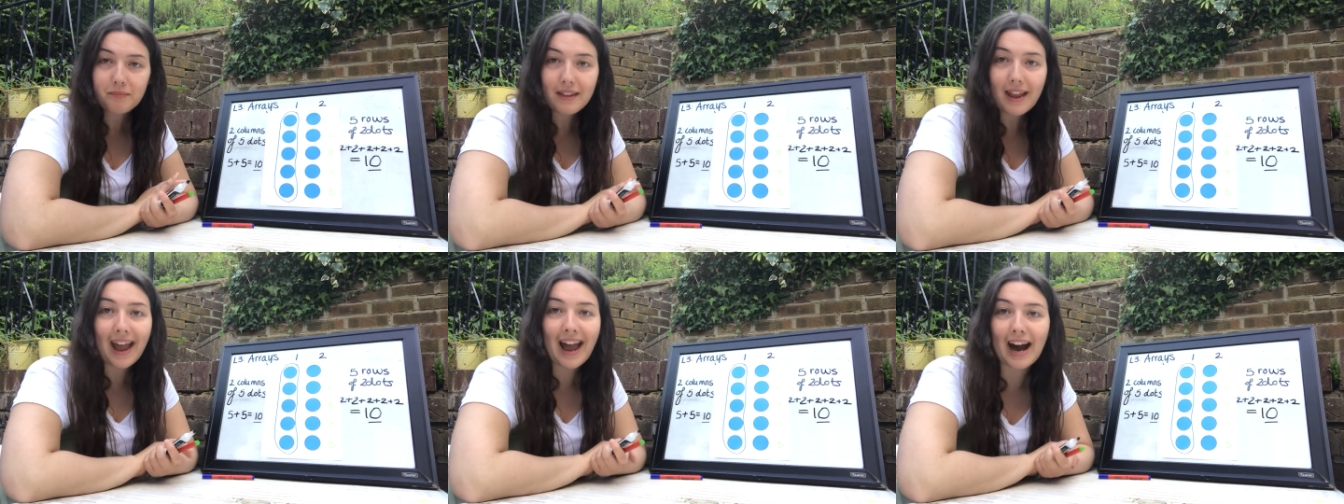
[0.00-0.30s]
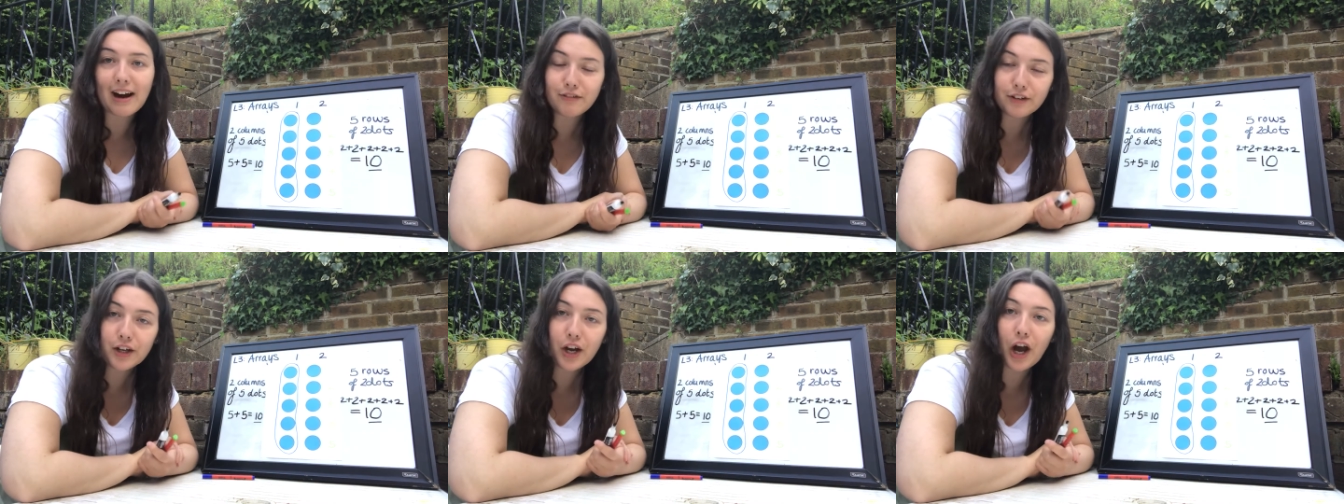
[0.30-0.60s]

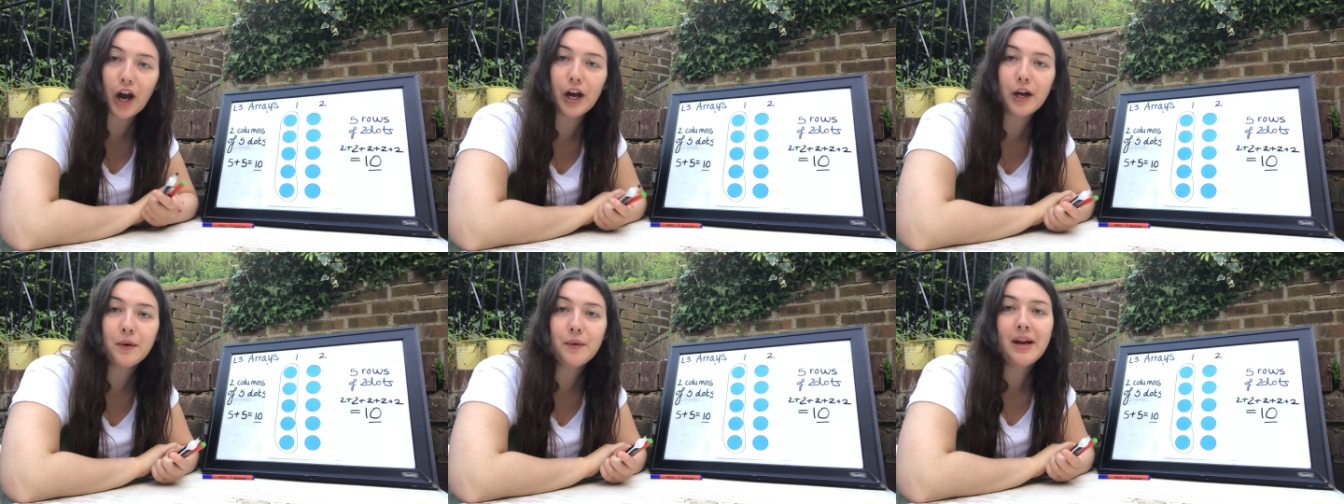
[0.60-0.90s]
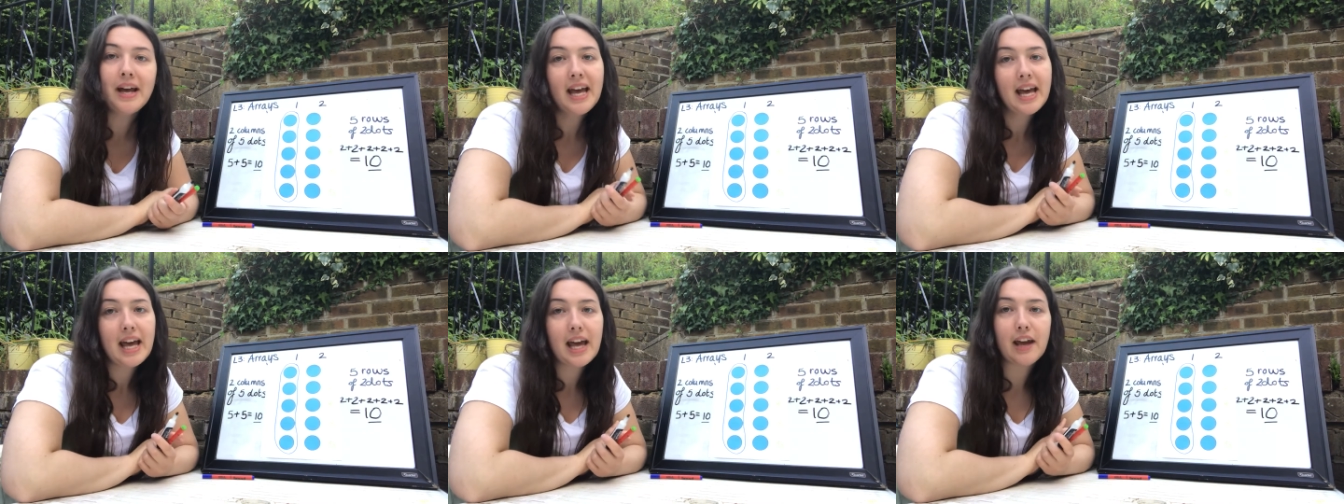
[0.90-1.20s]
have a go.
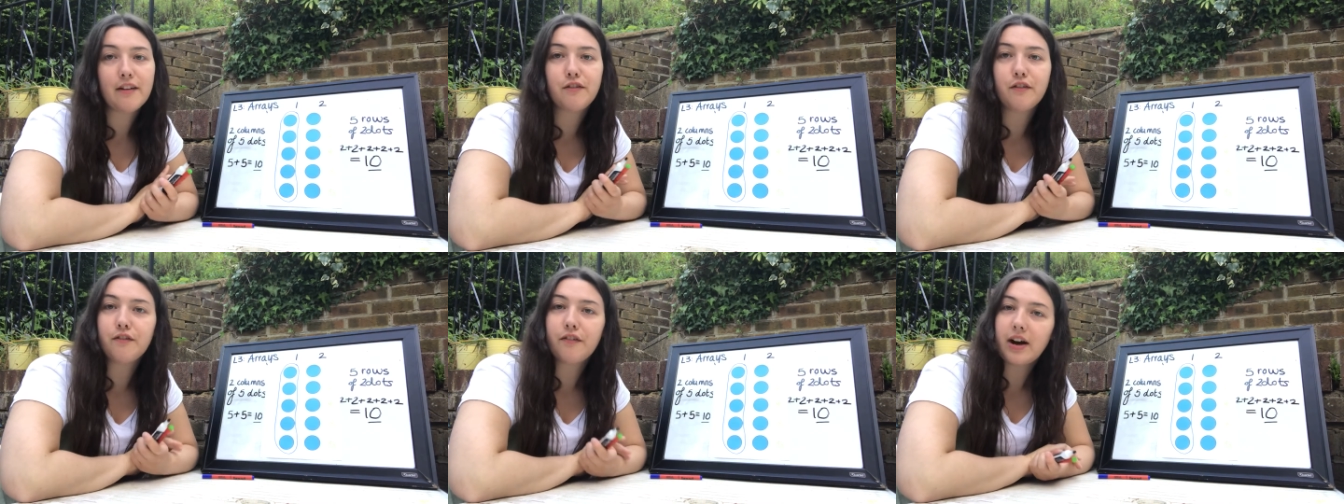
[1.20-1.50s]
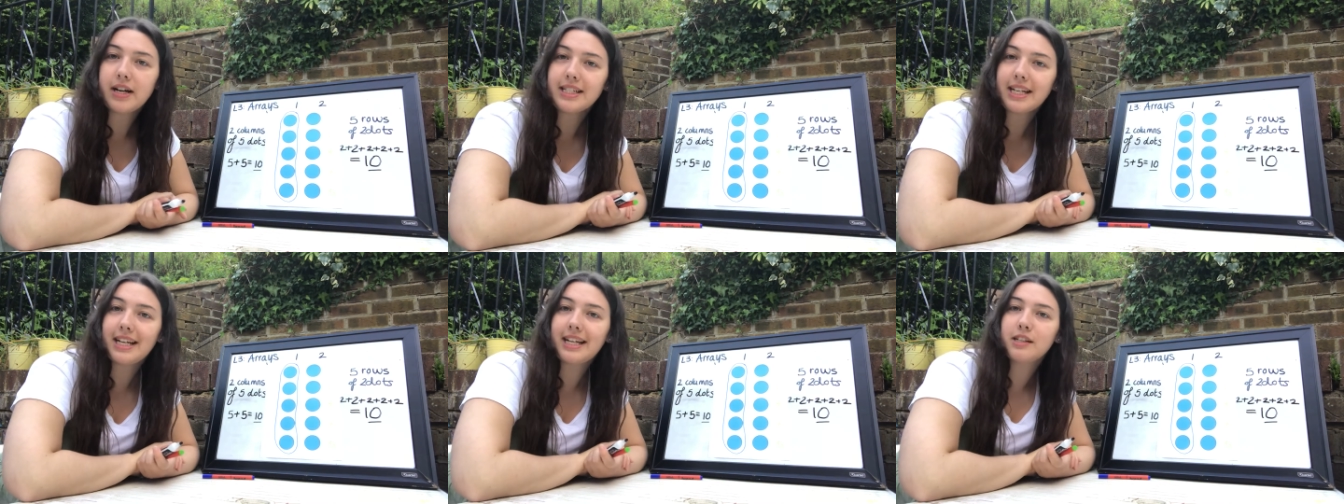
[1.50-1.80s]
If you
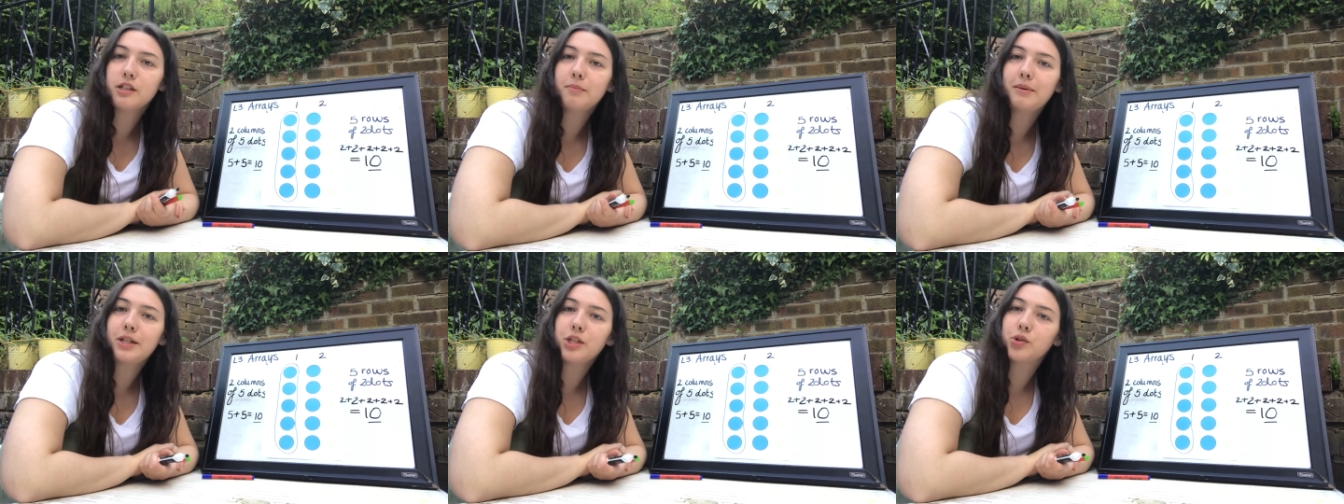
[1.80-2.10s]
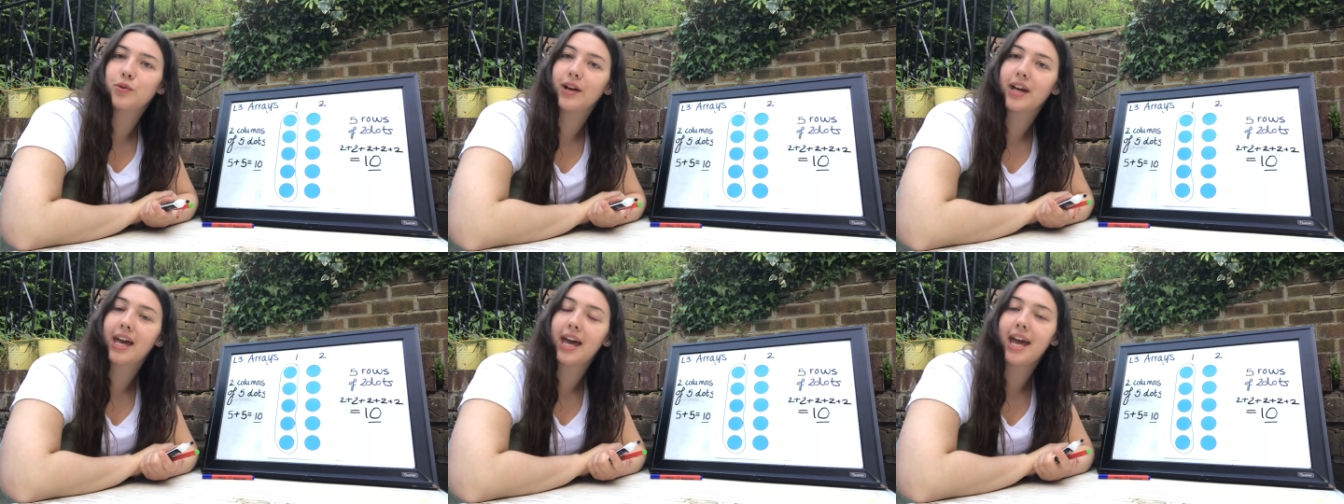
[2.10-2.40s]
find it a little bit
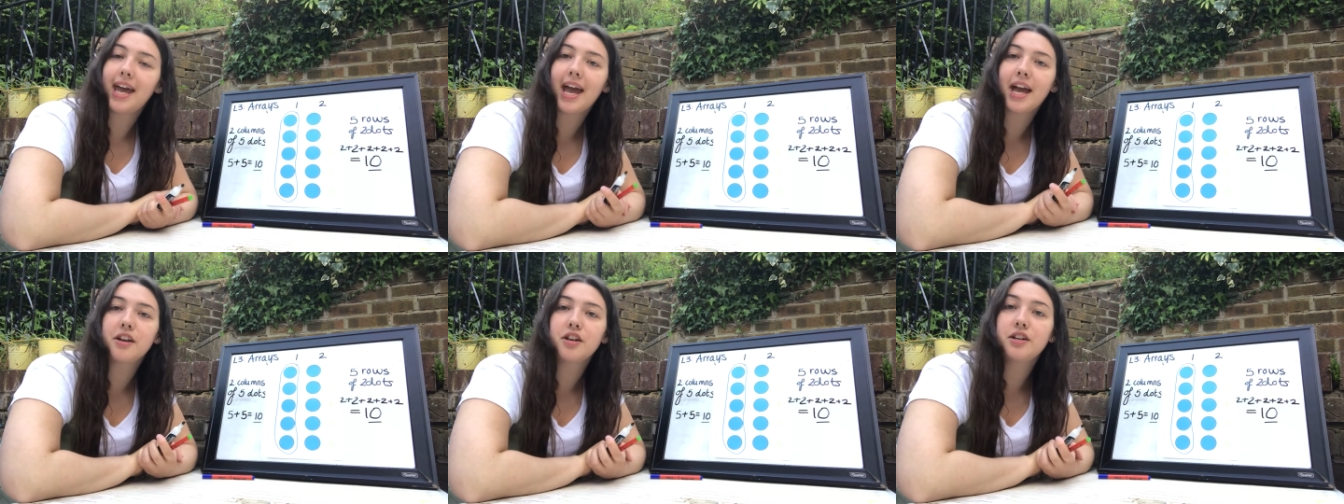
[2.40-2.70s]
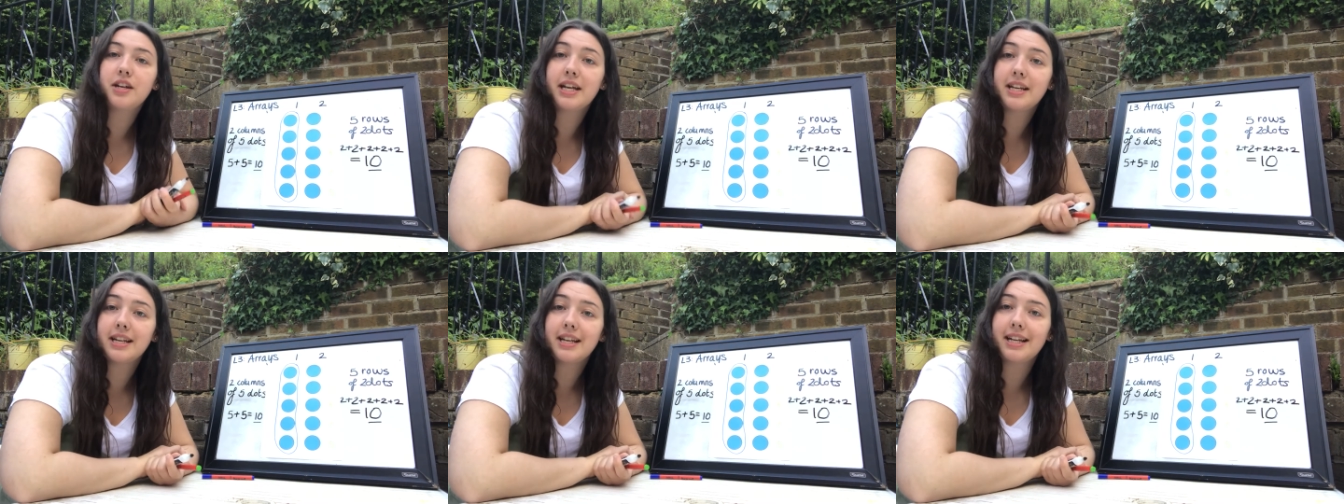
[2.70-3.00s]
tricky and you
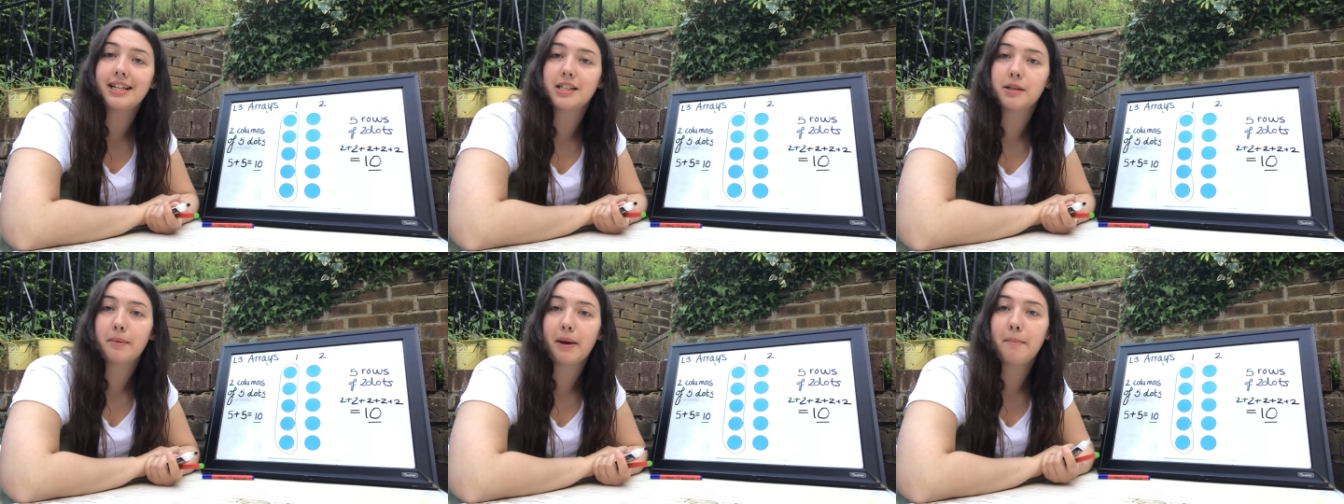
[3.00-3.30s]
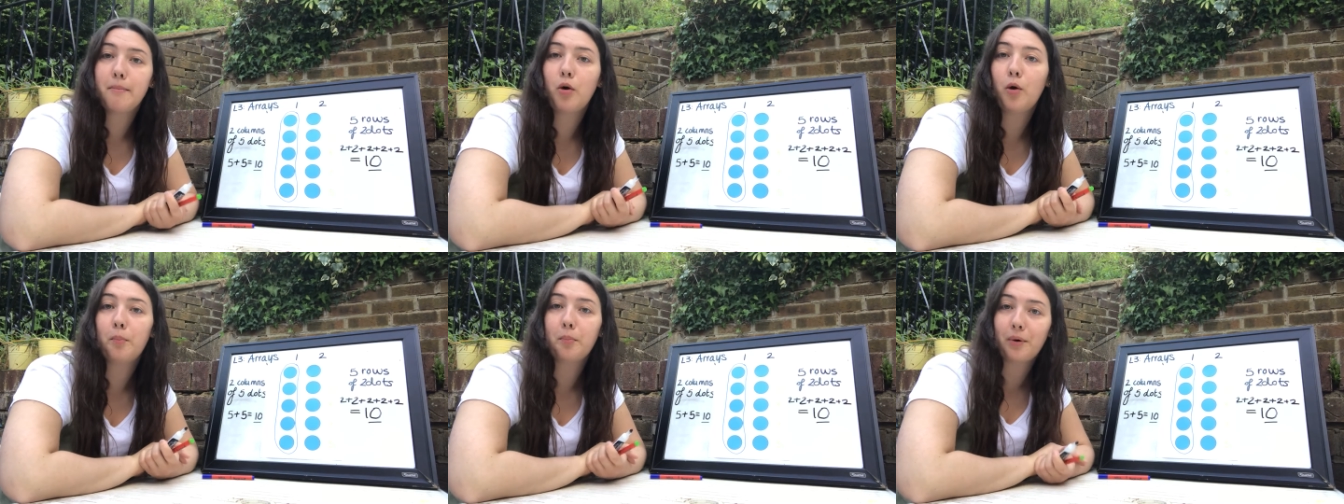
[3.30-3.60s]
need a little bit
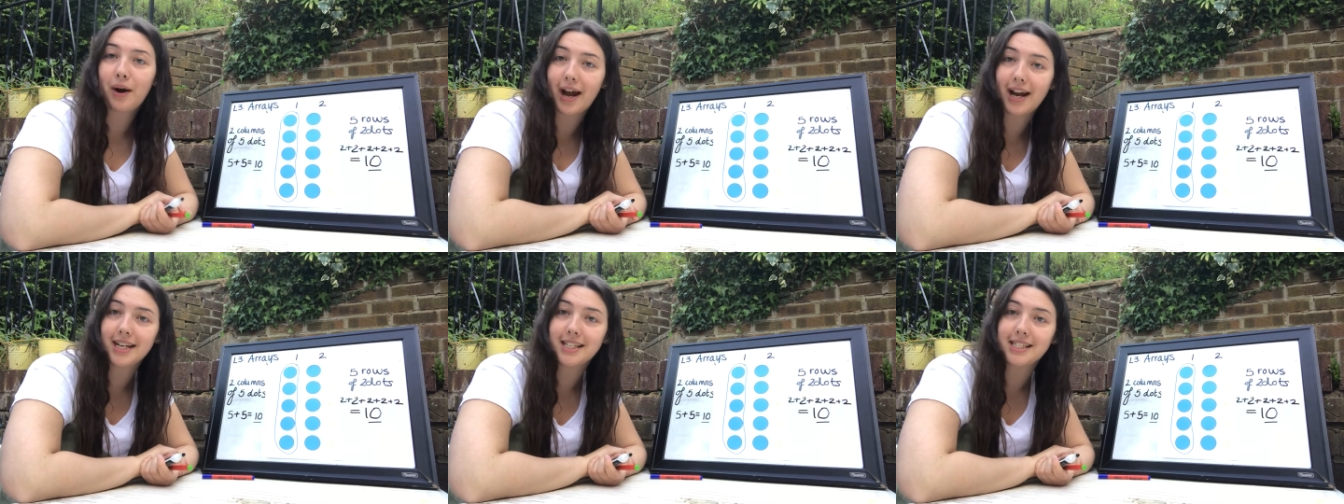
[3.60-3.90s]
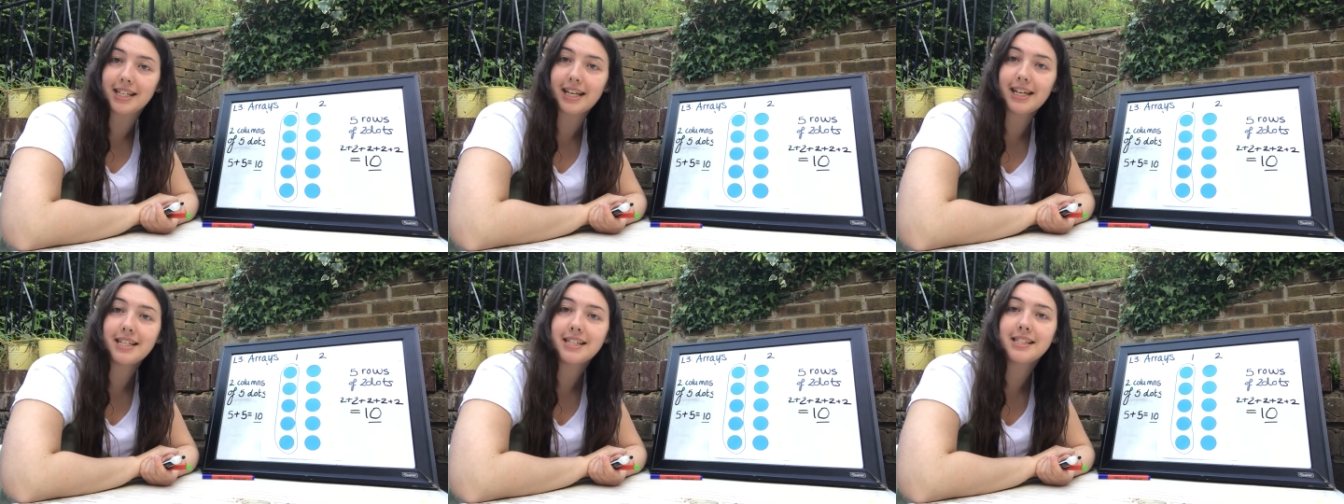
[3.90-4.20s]
more
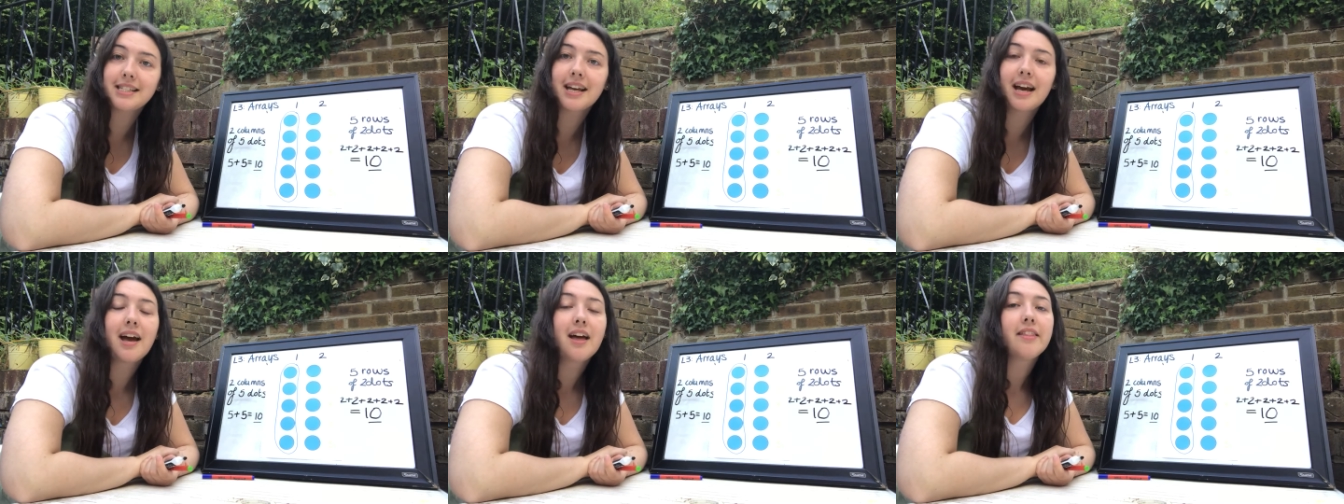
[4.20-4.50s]
practice,